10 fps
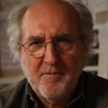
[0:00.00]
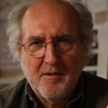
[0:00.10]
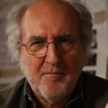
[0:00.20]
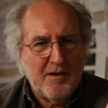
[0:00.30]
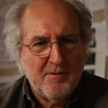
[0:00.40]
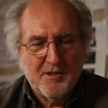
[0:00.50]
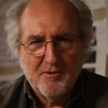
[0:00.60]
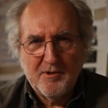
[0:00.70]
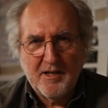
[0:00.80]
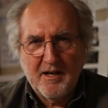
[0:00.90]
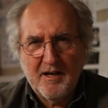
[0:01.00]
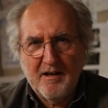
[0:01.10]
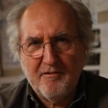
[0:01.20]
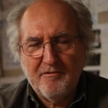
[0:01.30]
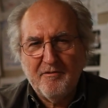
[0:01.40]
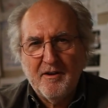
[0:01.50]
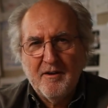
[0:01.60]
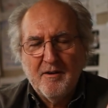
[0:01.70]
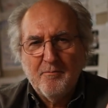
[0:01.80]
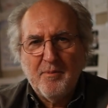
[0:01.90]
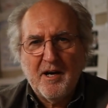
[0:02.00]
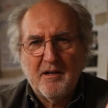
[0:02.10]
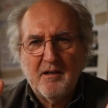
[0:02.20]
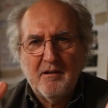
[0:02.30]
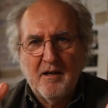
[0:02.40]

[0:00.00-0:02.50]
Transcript: maybe two and a half, but